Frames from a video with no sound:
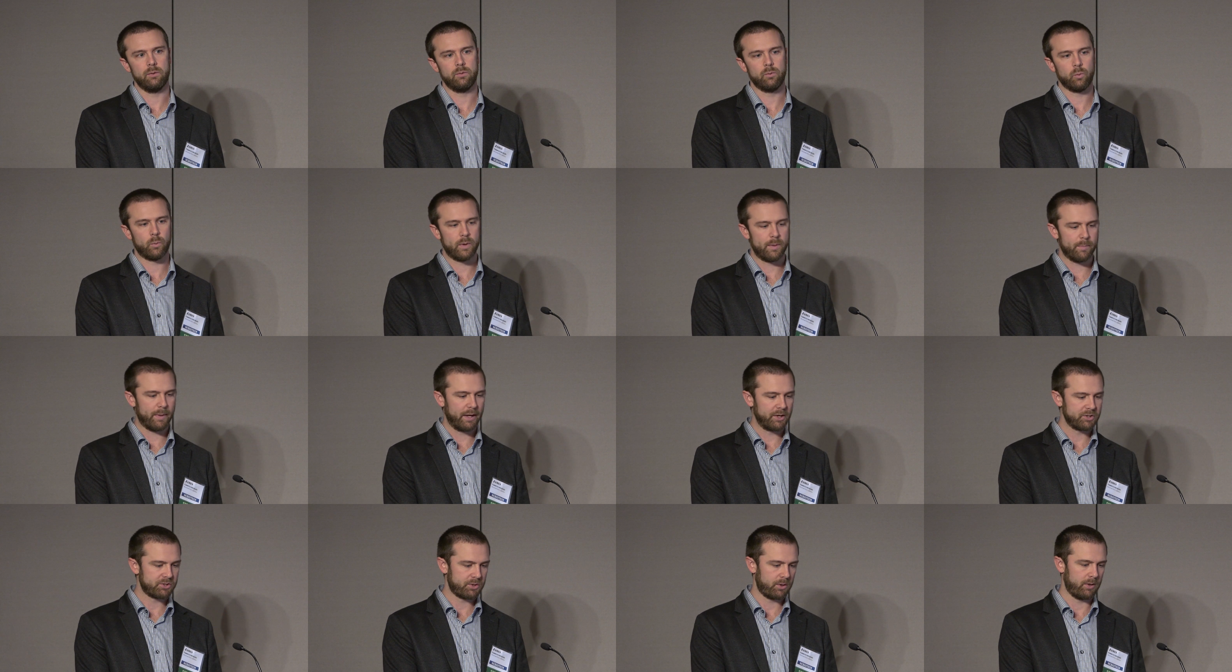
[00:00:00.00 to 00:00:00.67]
We
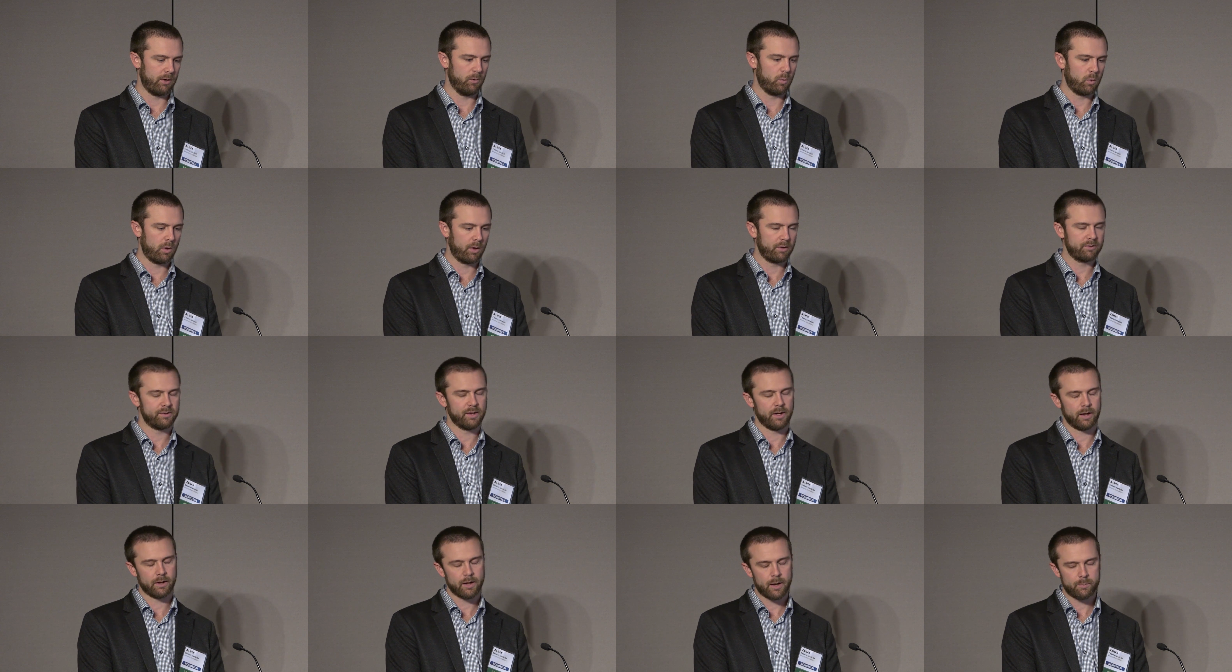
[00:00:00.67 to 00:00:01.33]
make sure it
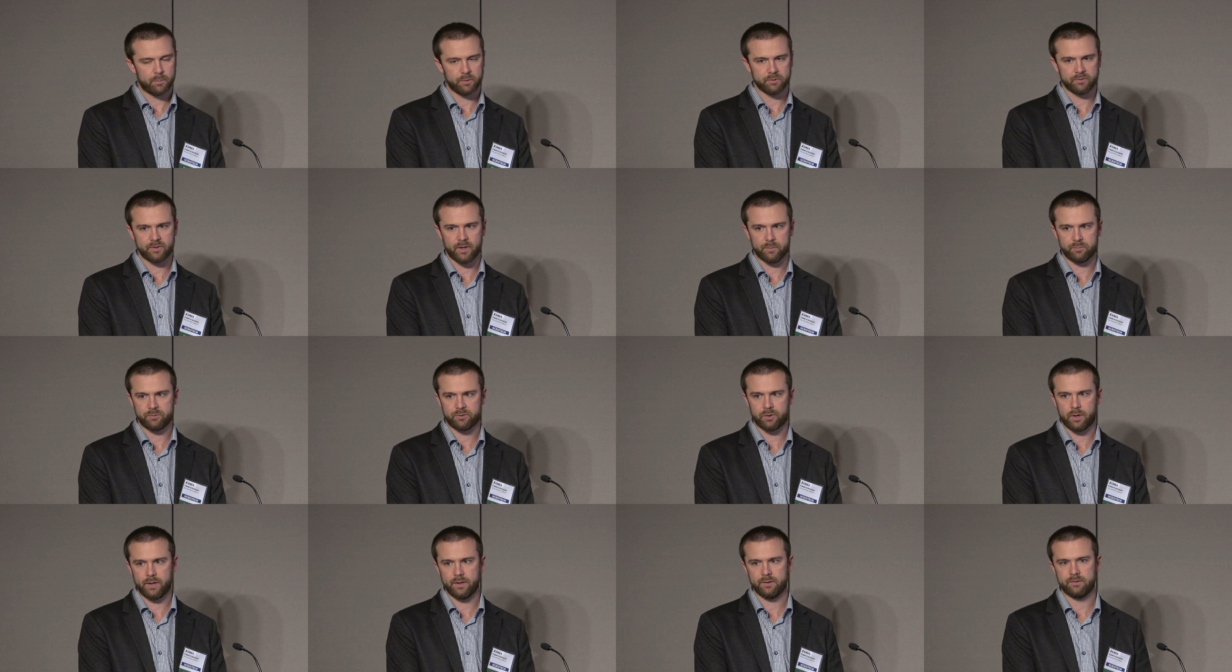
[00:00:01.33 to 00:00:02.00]
works on a couple
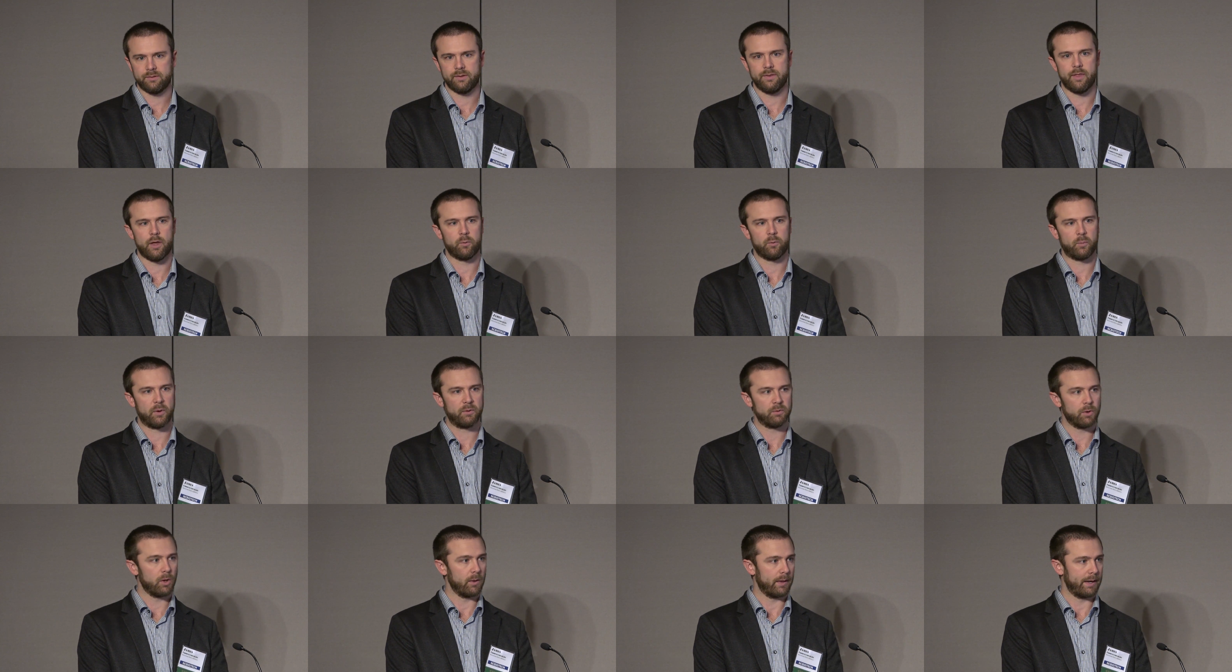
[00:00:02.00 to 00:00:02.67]
substrates, and then
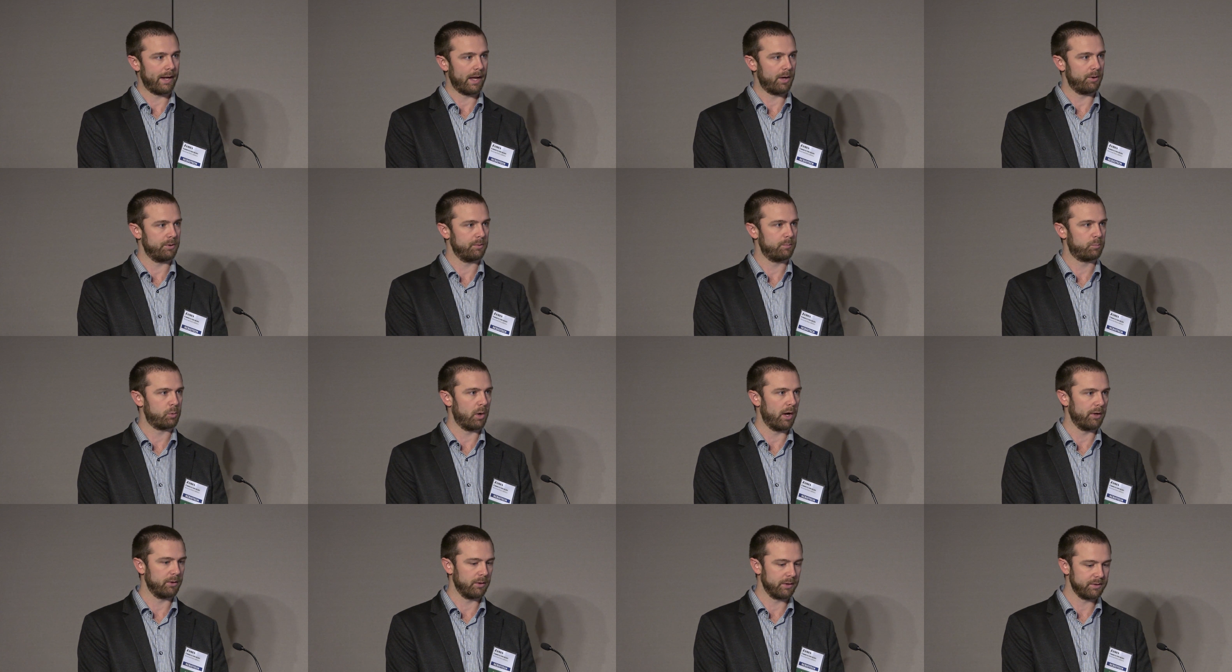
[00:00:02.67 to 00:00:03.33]
we roll it out
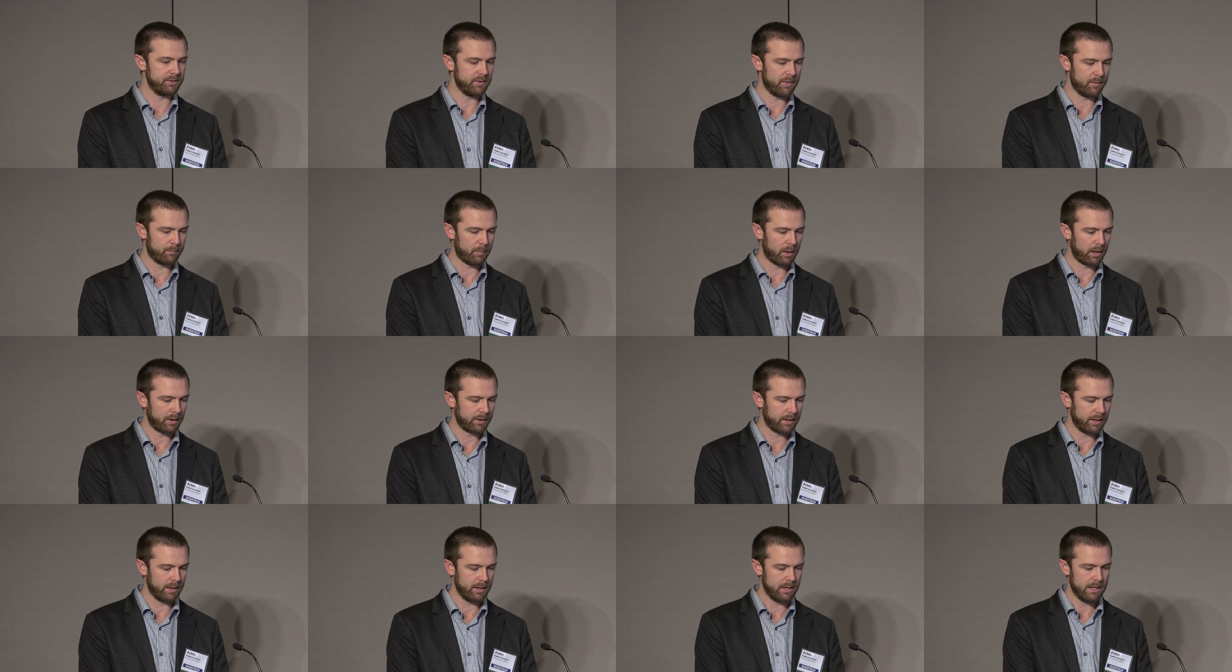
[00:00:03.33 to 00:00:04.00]
broadly to the
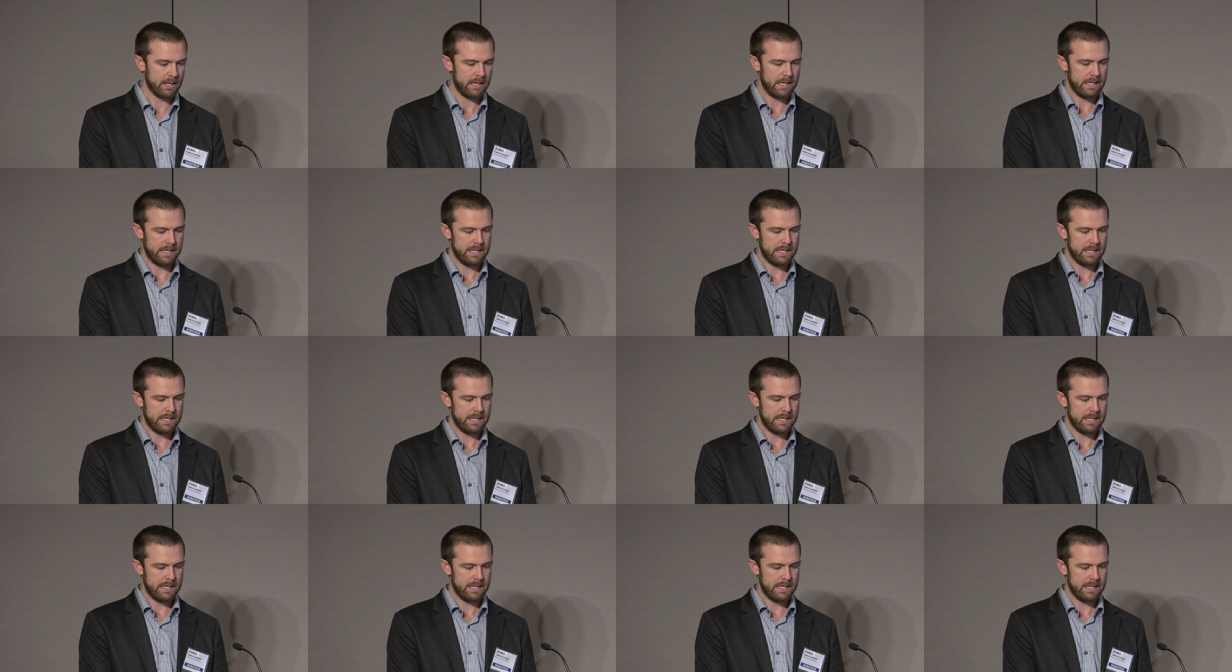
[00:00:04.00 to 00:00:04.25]
market.